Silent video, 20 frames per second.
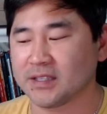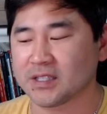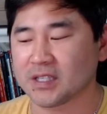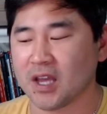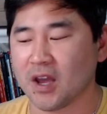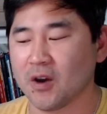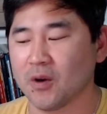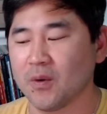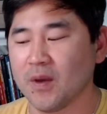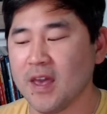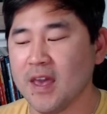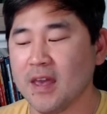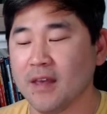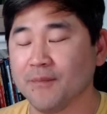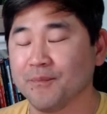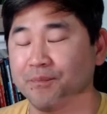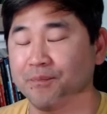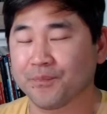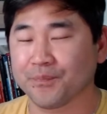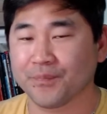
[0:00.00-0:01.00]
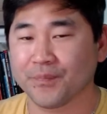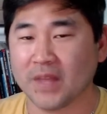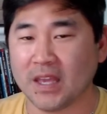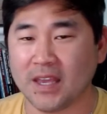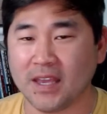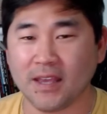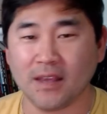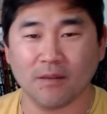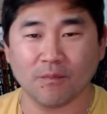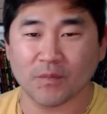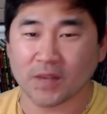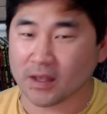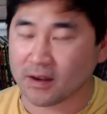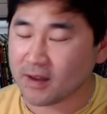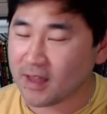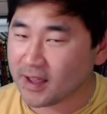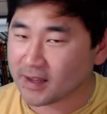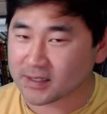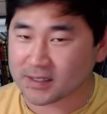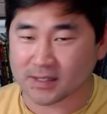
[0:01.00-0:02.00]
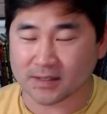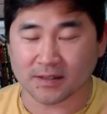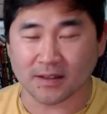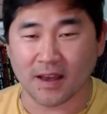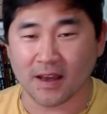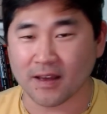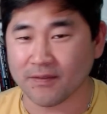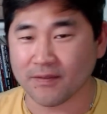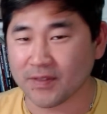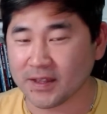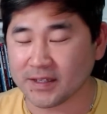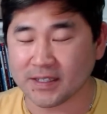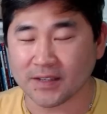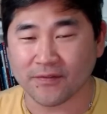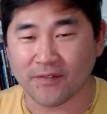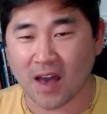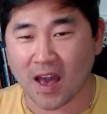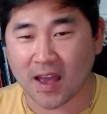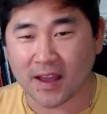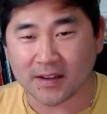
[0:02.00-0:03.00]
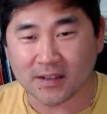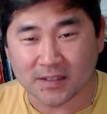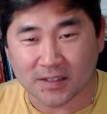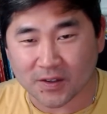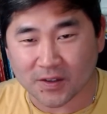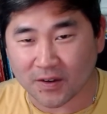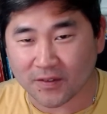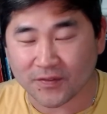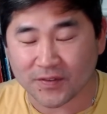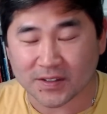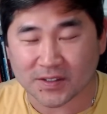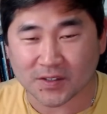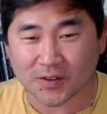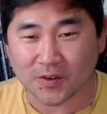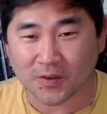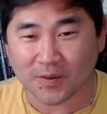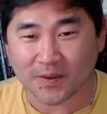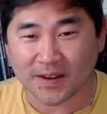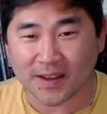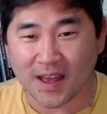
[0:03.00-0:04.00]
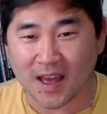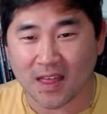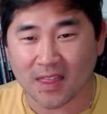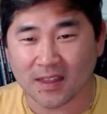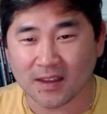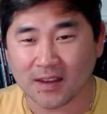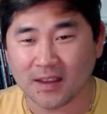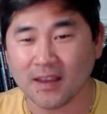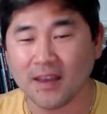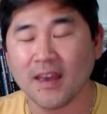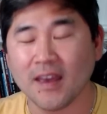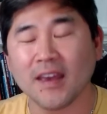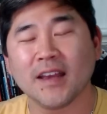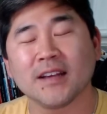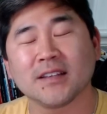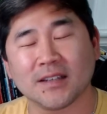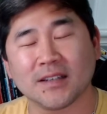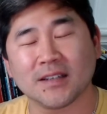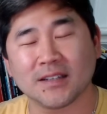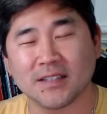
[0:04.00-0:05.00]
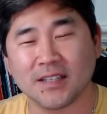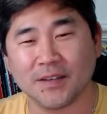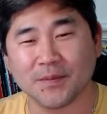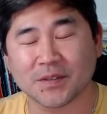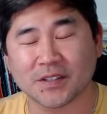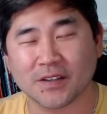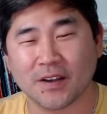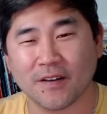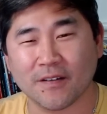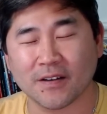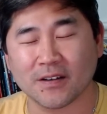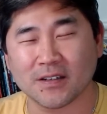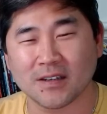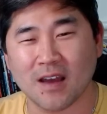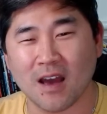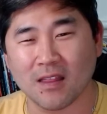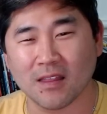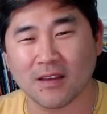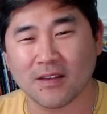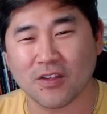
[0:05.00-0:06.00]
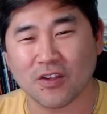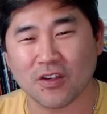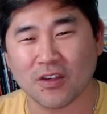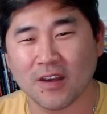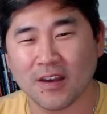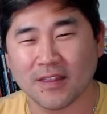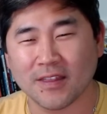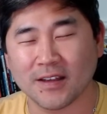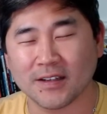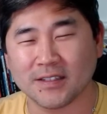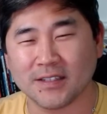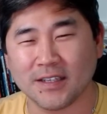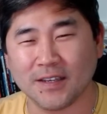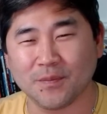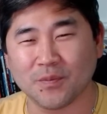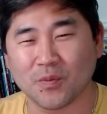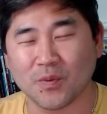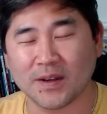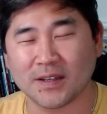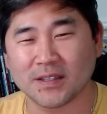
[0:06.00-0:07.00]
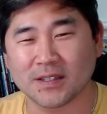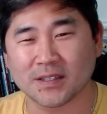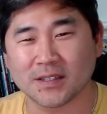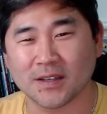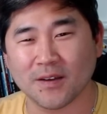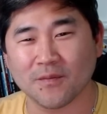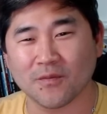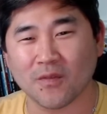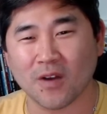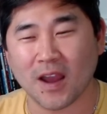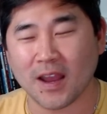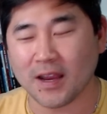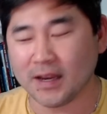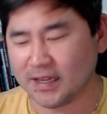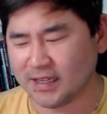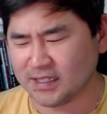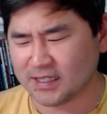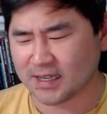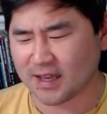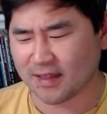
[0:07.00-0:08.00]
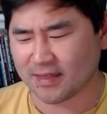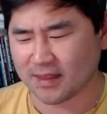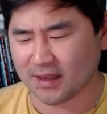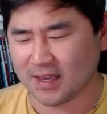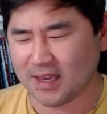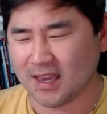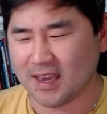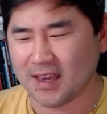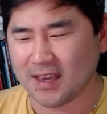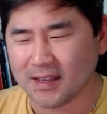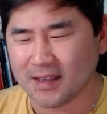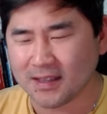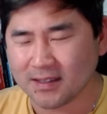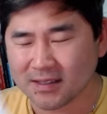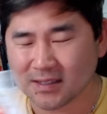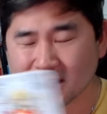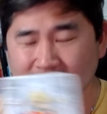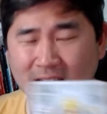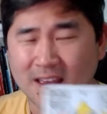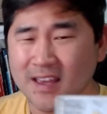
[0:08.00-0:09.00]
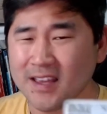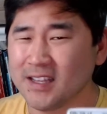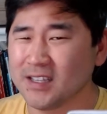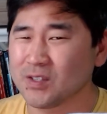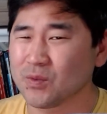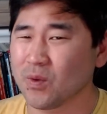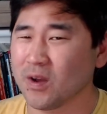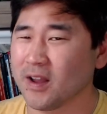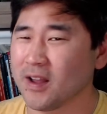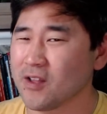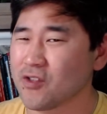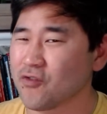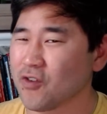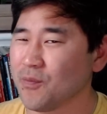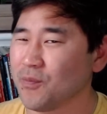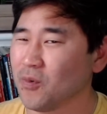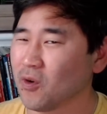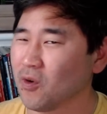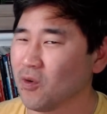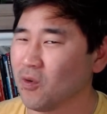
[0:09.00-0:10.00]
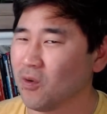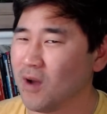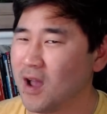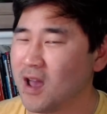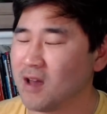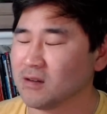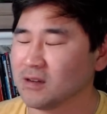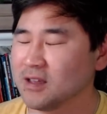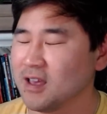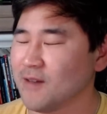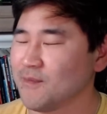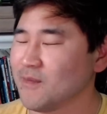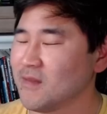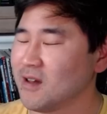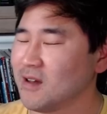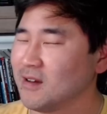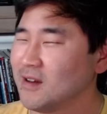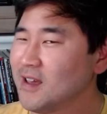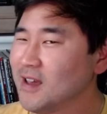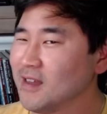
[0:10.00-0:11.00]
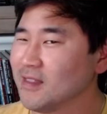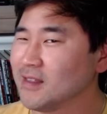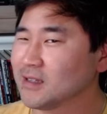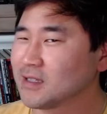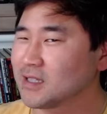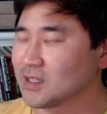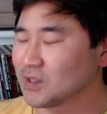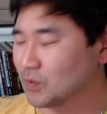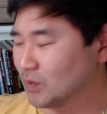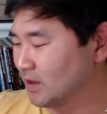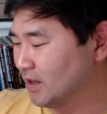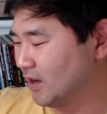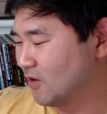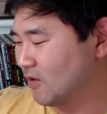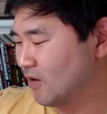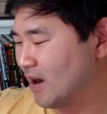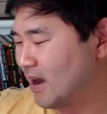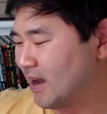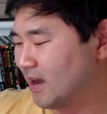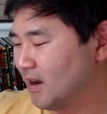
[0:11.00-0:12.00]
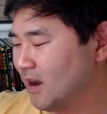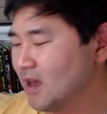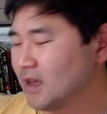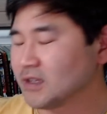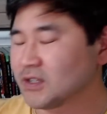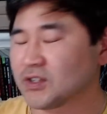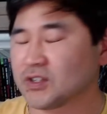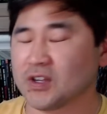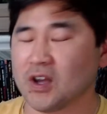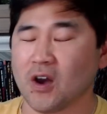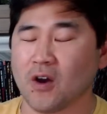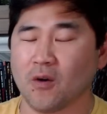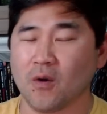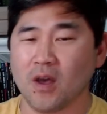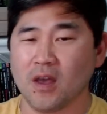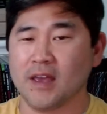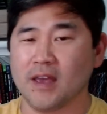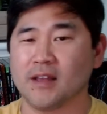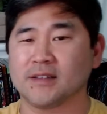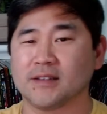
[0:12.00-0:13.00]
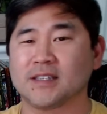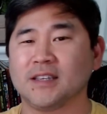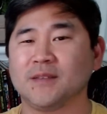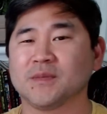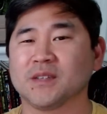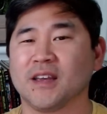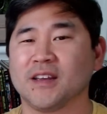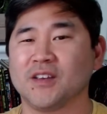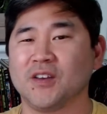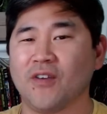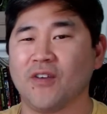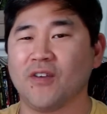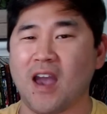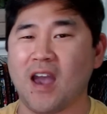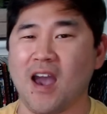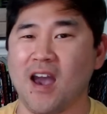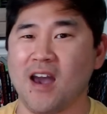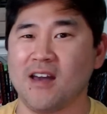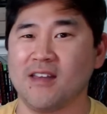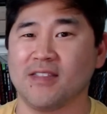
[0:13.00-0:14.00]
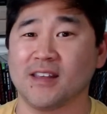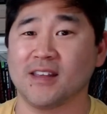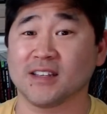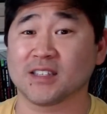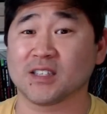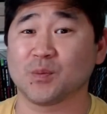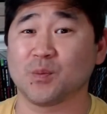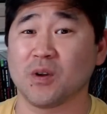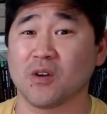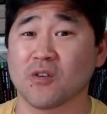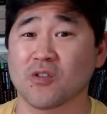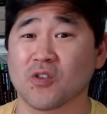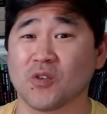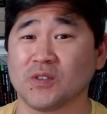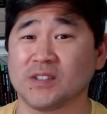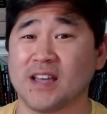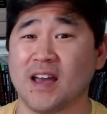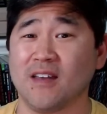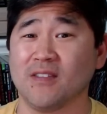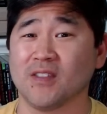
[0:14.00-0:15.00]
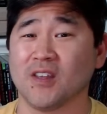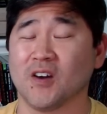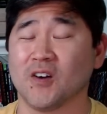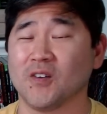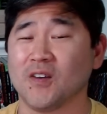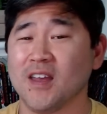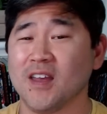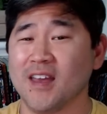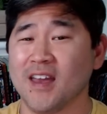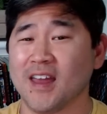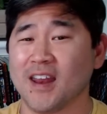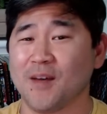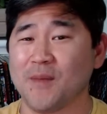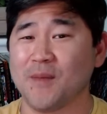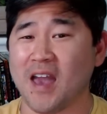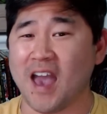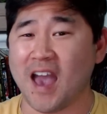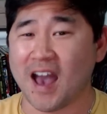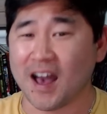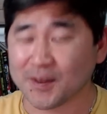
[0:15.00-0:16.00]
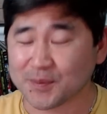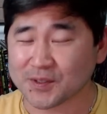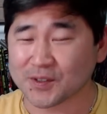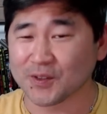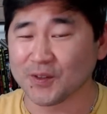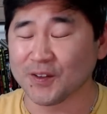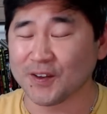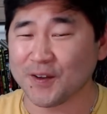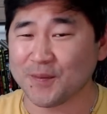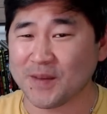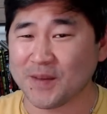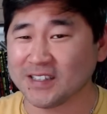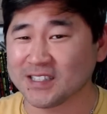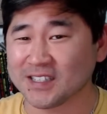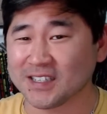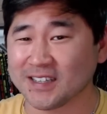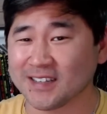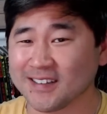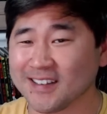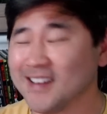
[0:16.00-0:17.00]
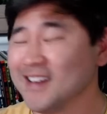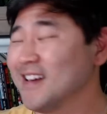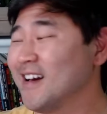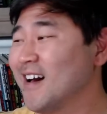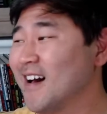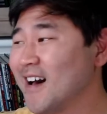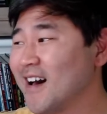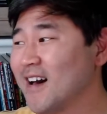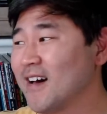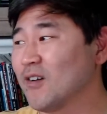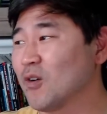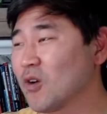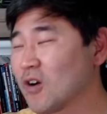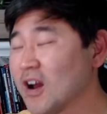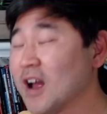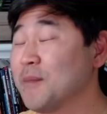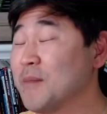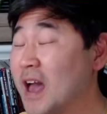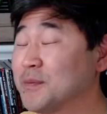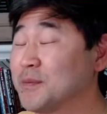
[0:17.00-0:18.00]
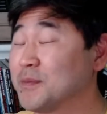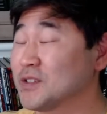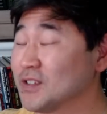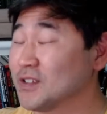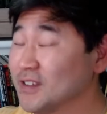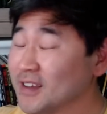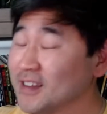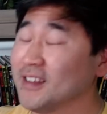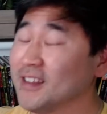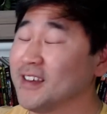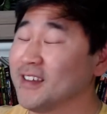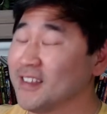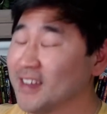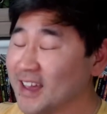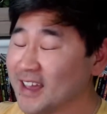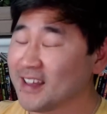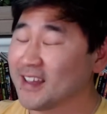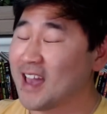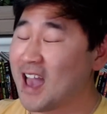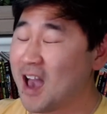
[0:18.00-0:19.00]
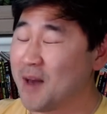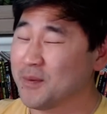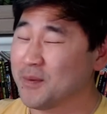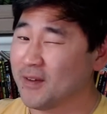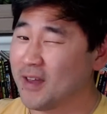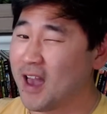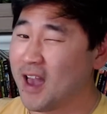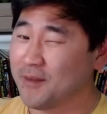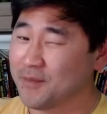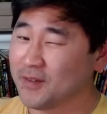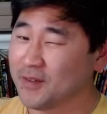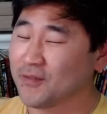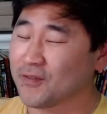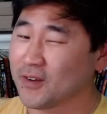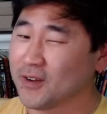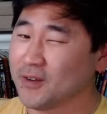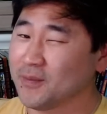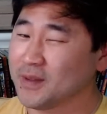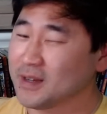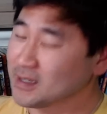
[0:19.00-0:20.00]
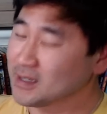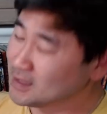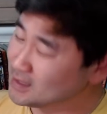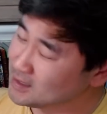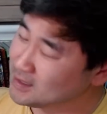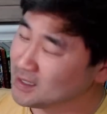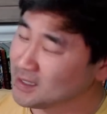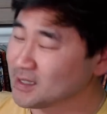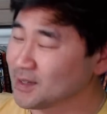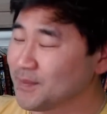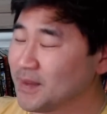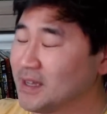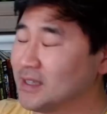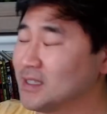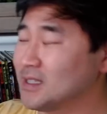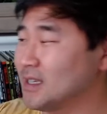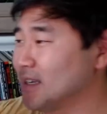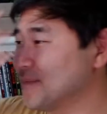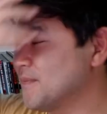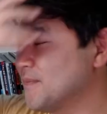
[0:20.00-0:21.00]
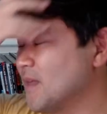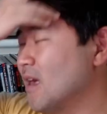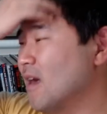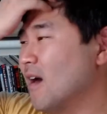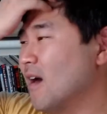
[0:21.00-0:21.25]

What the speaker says: So he connects the divine to our physical reality. He has a deep sacred knowledge, that deep wisdom, right? He's got the keys. He's wearing a triple crown. Come on. This is really great. So it seems like you've had that spiritual download, and I'm absolutely amazing. I'm absolutely like happy for you, because this is amazing.